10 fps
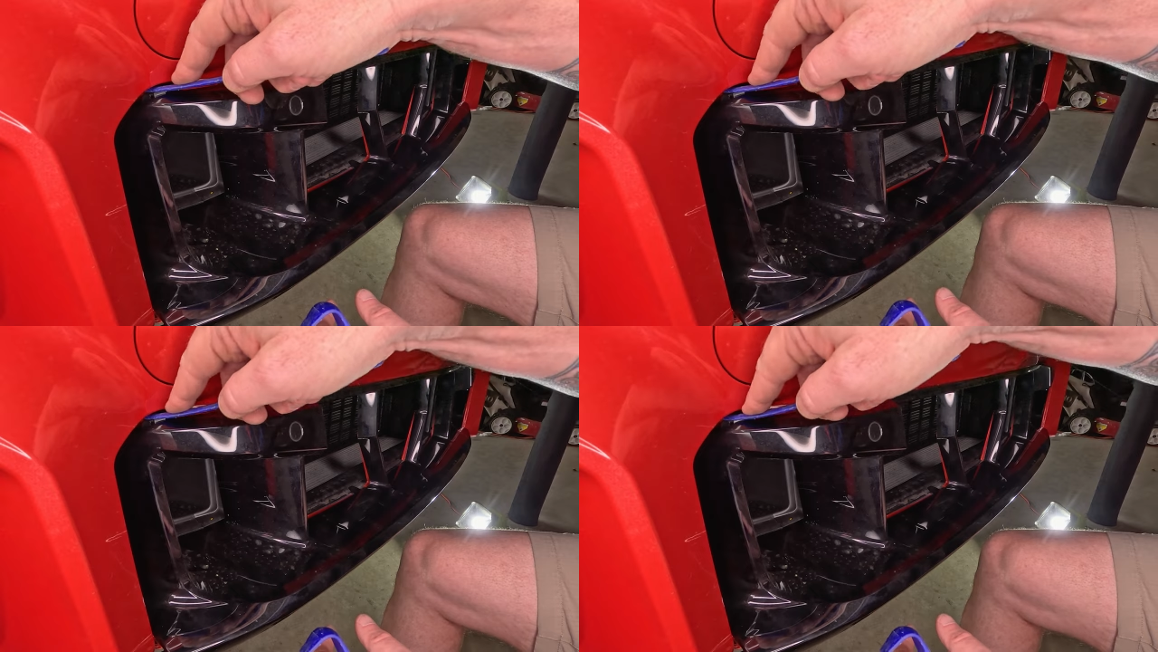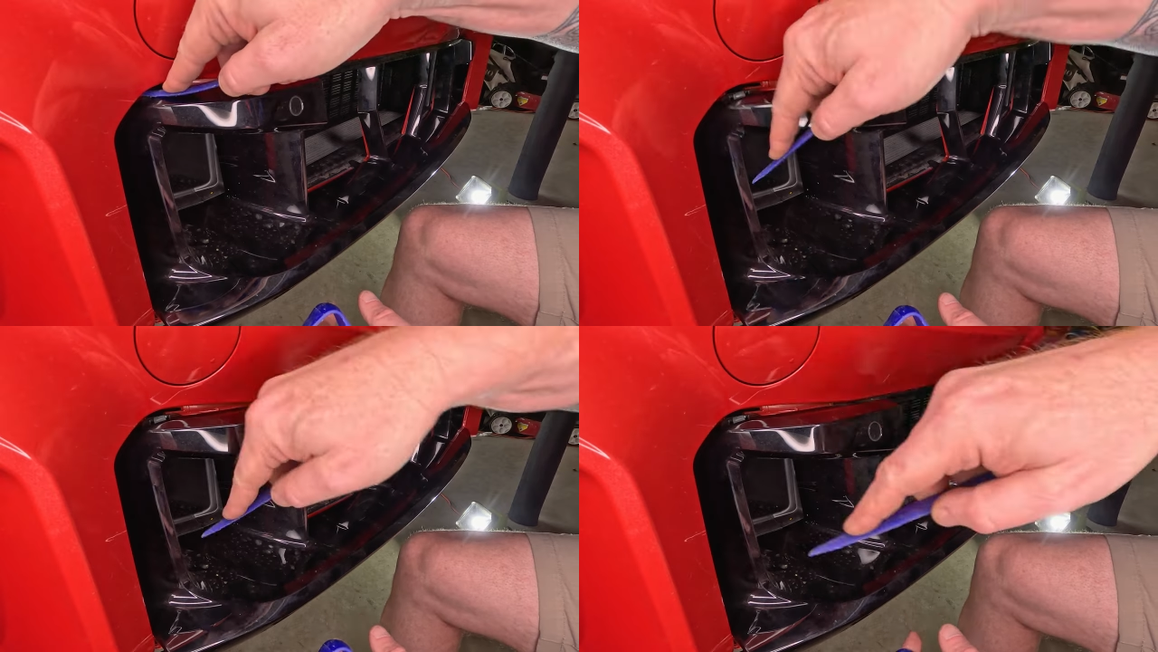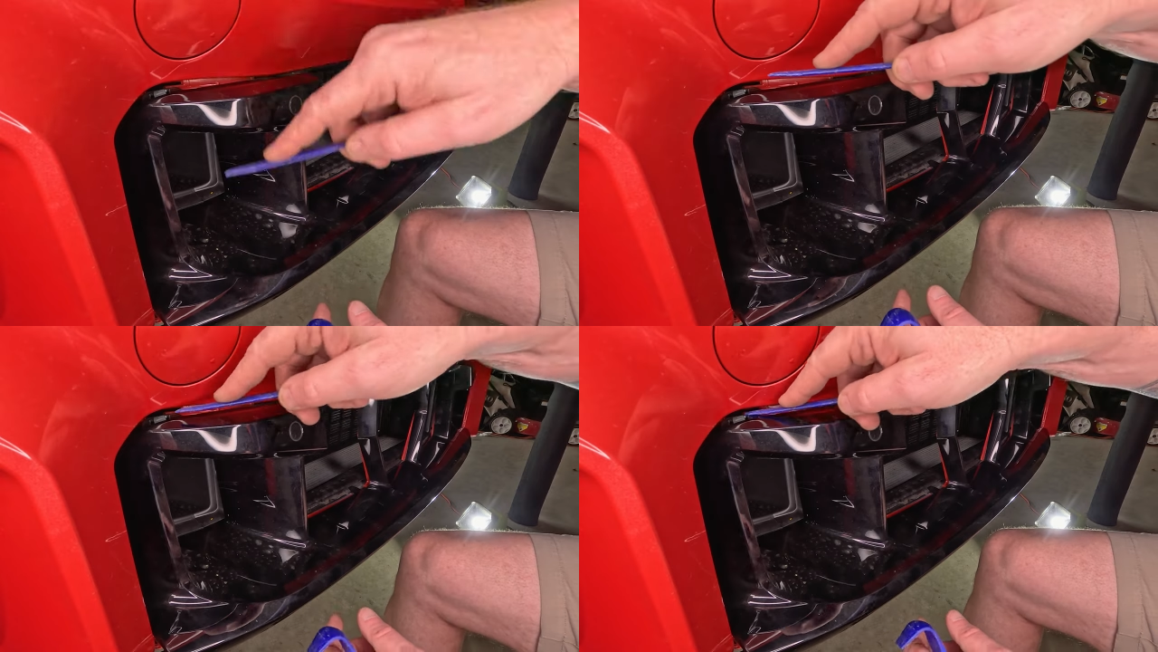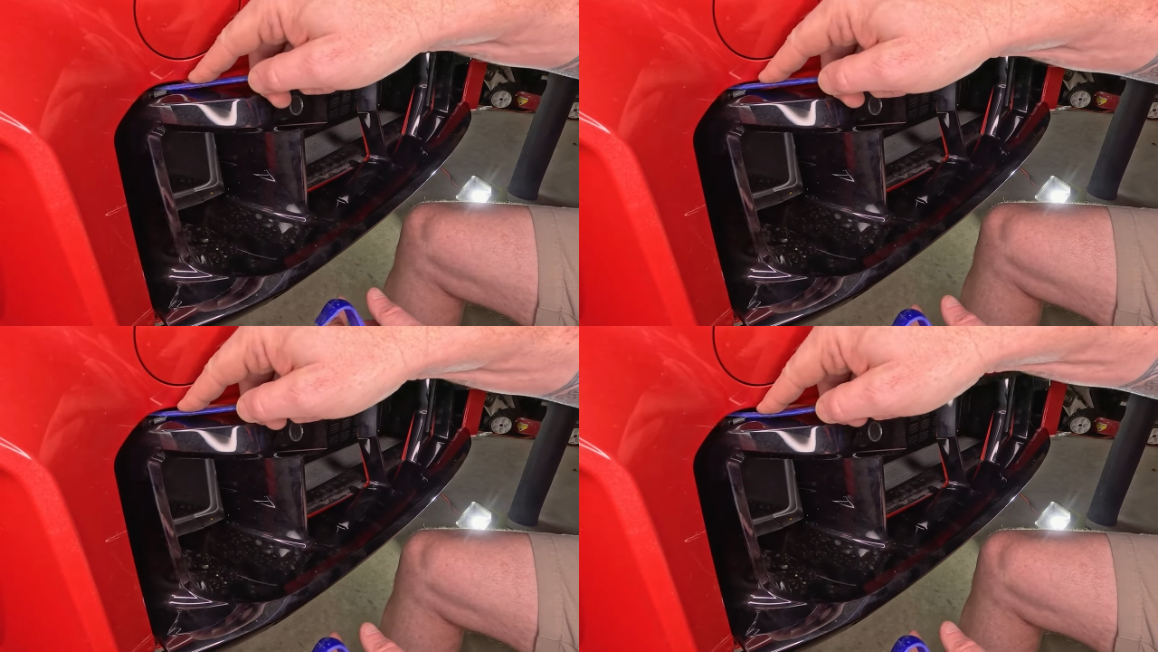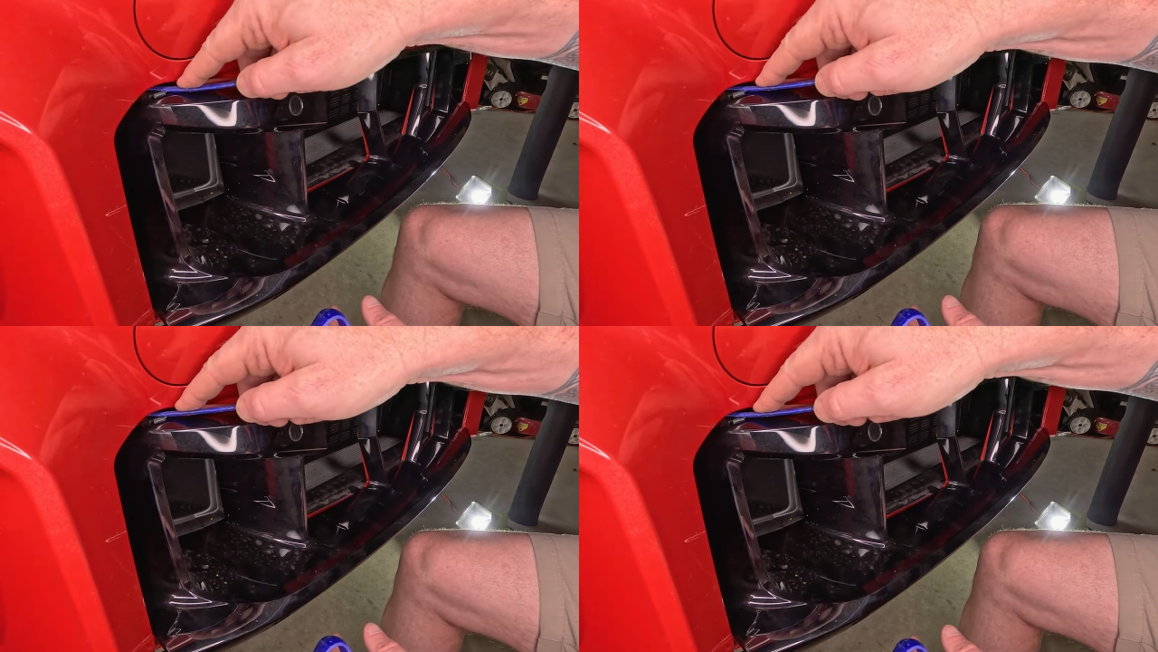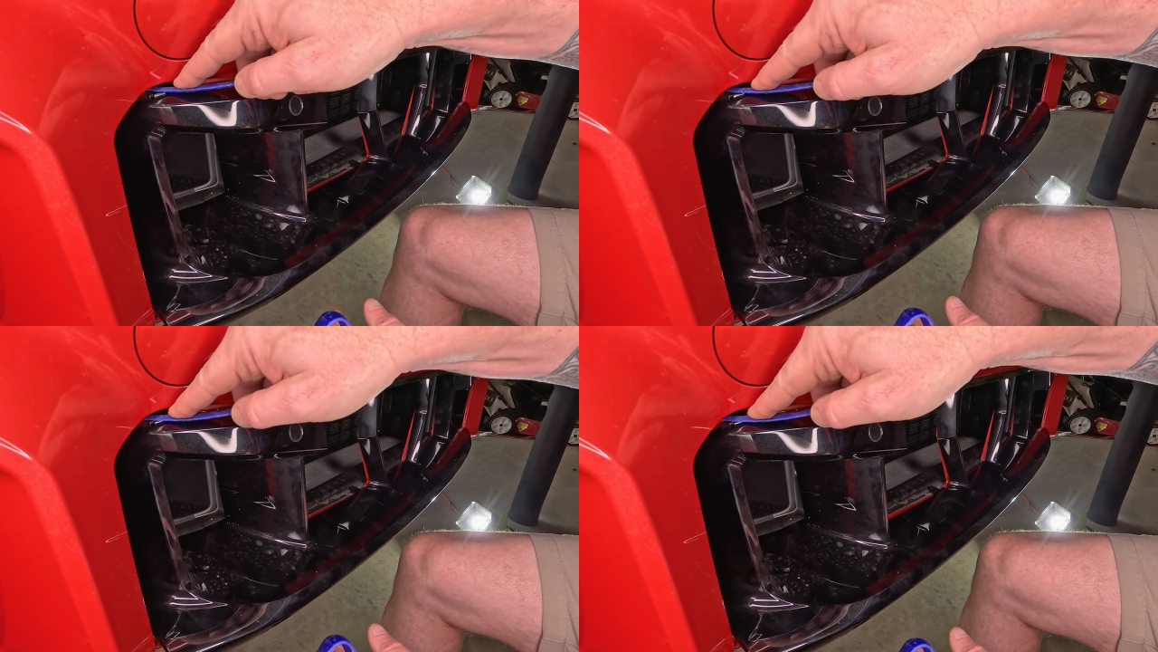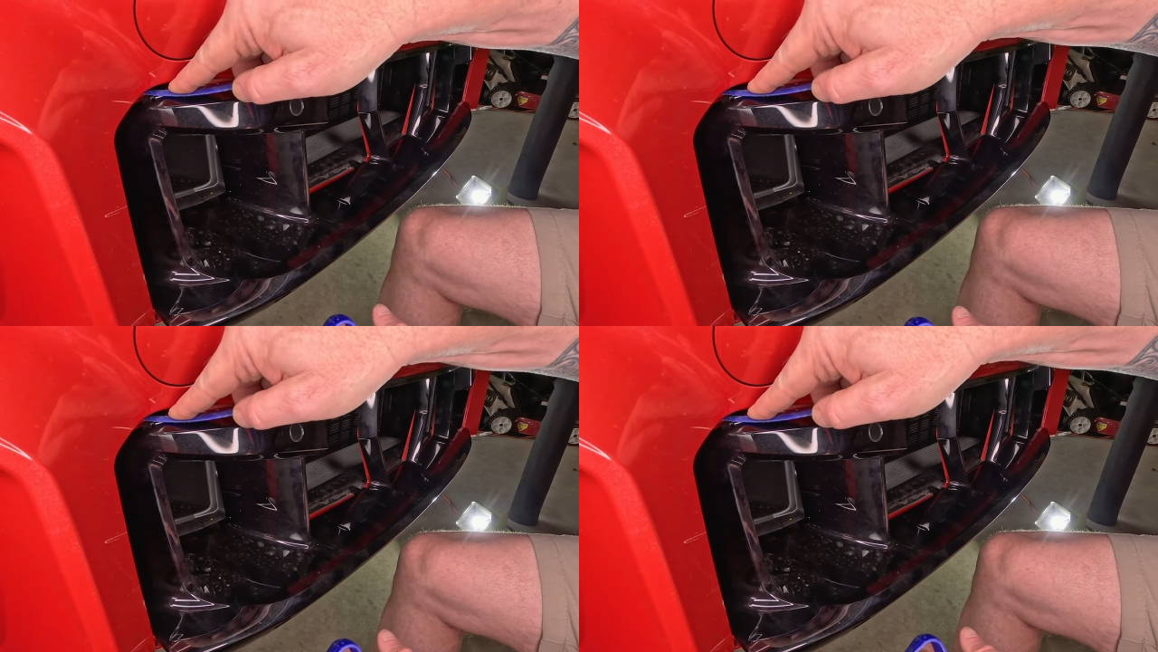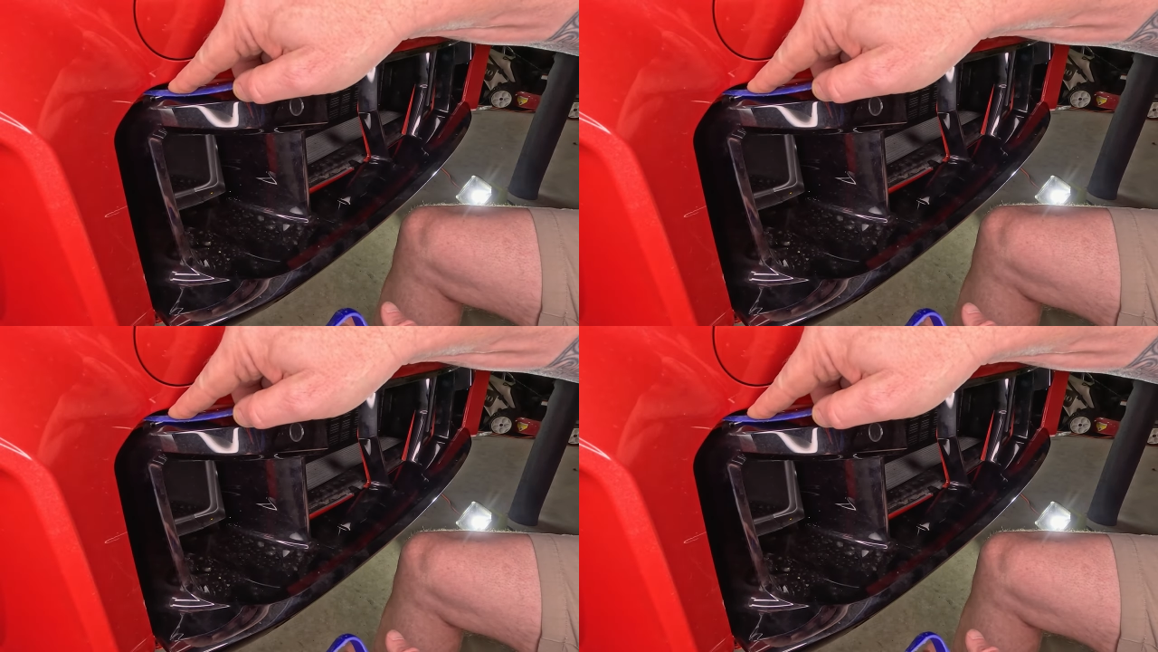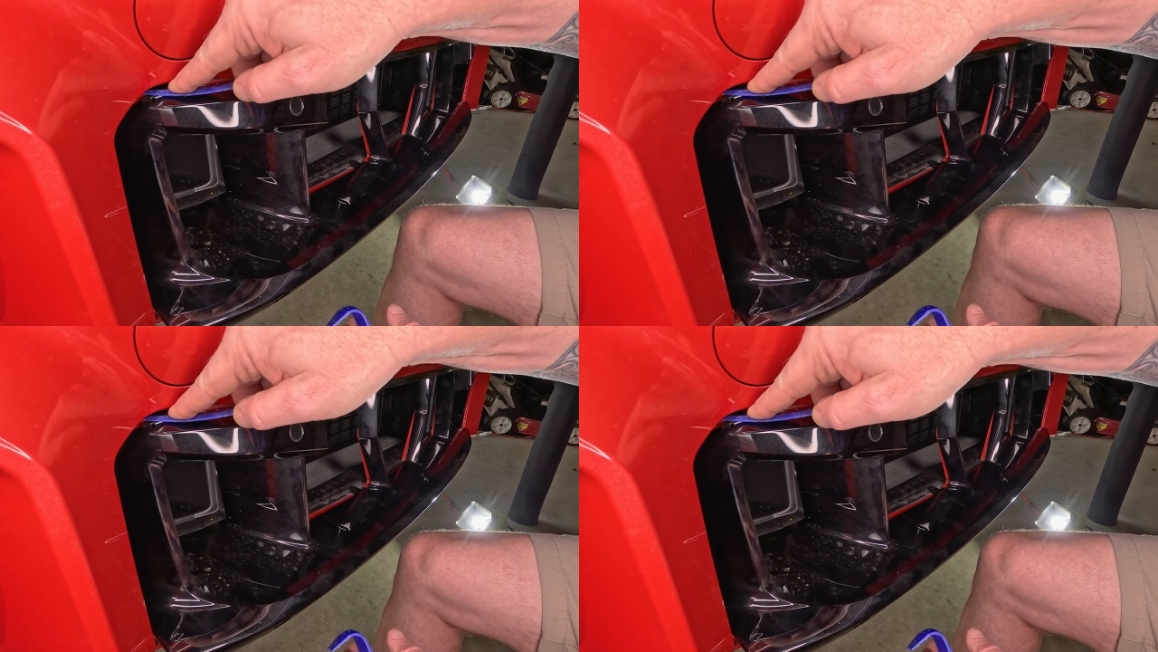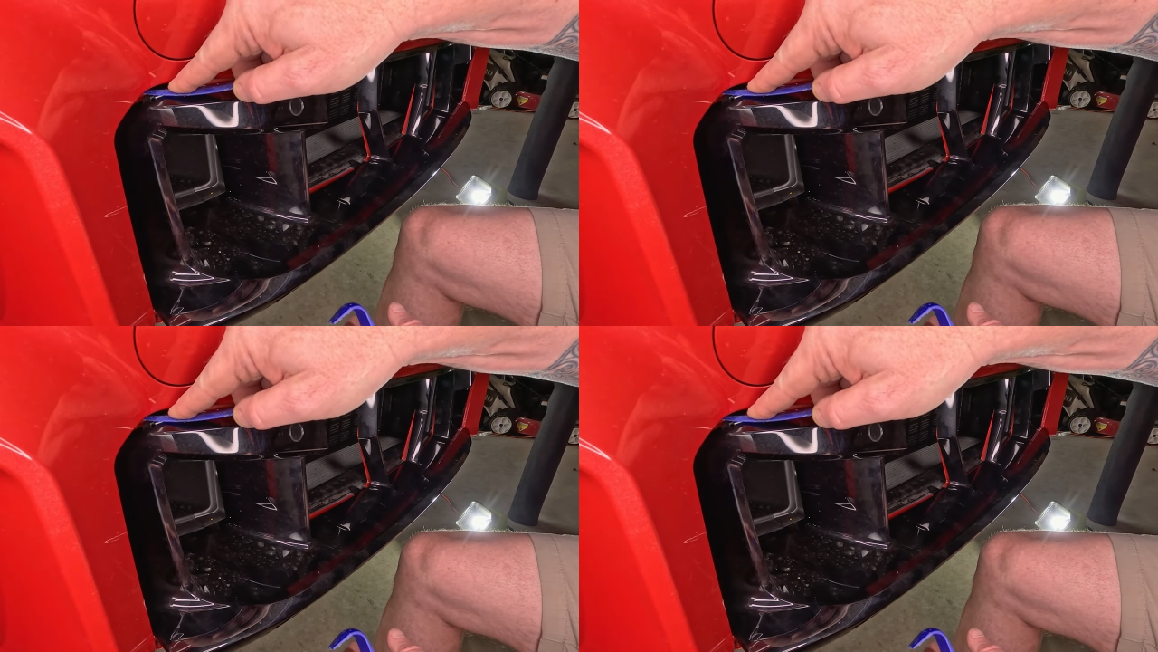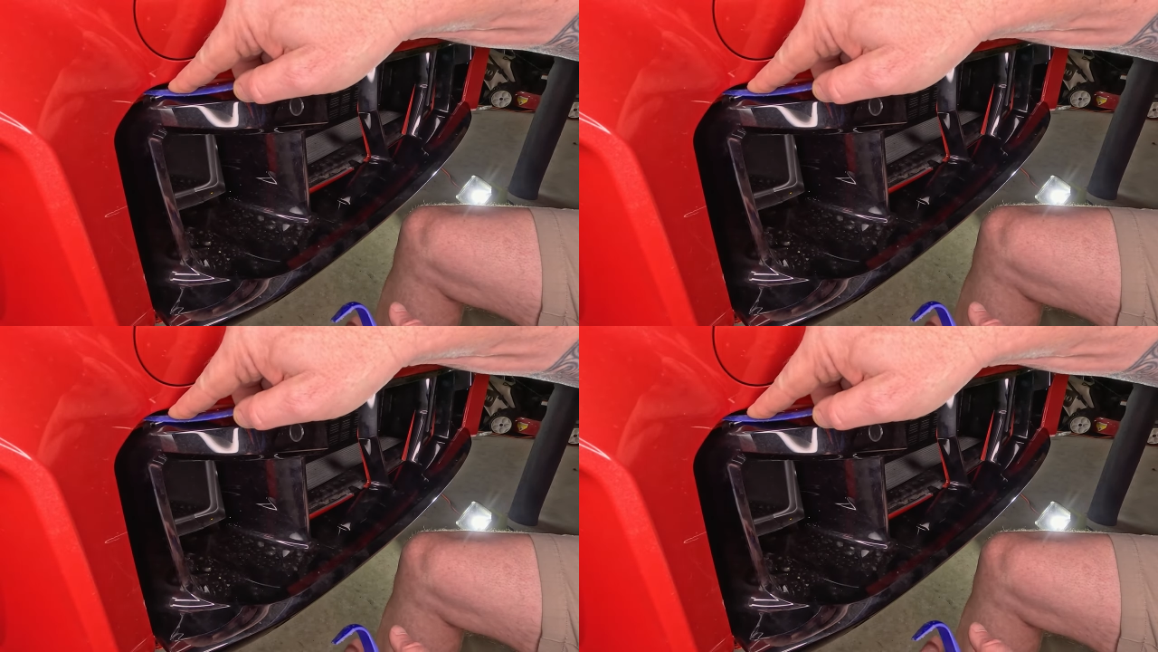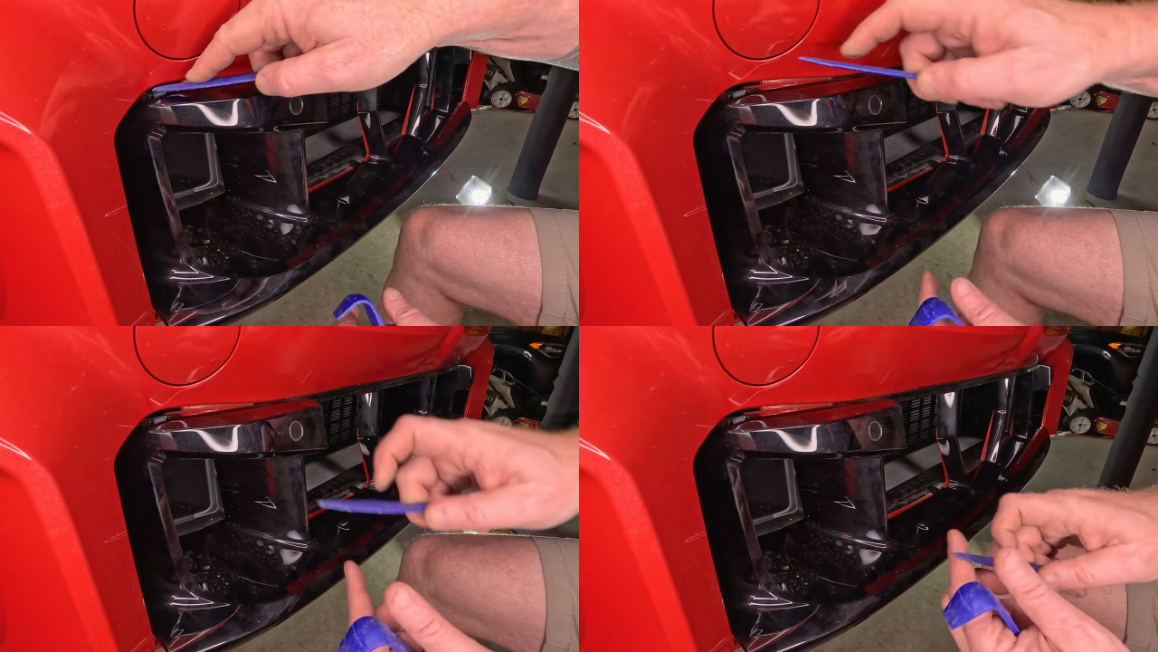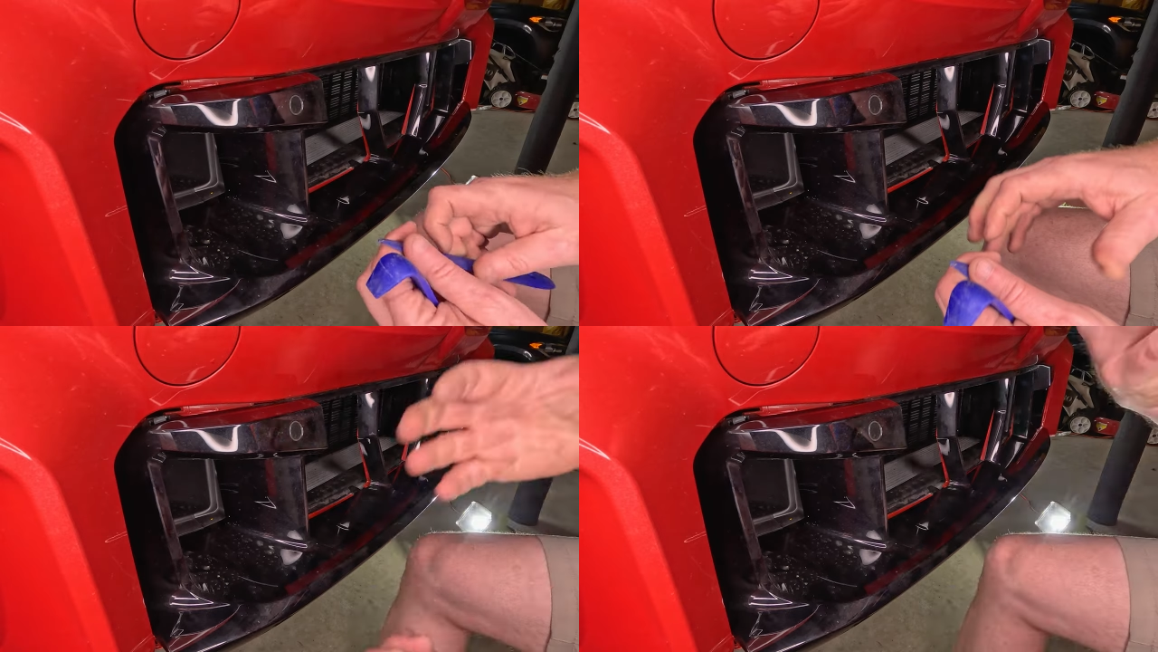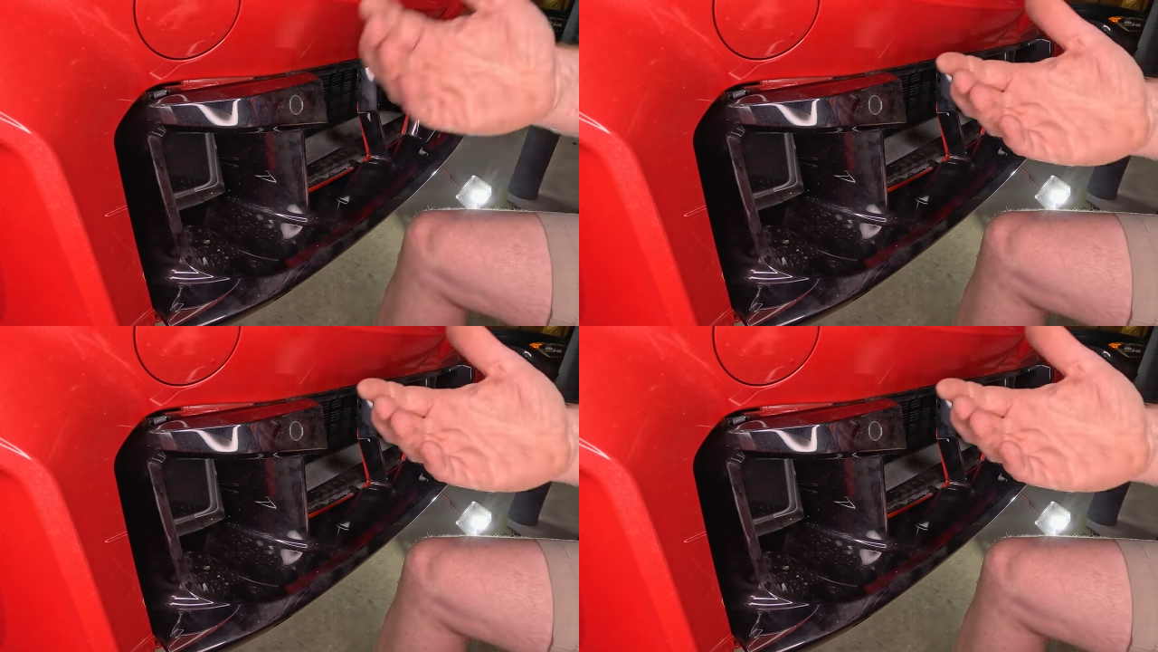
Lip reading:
(no speaker visible)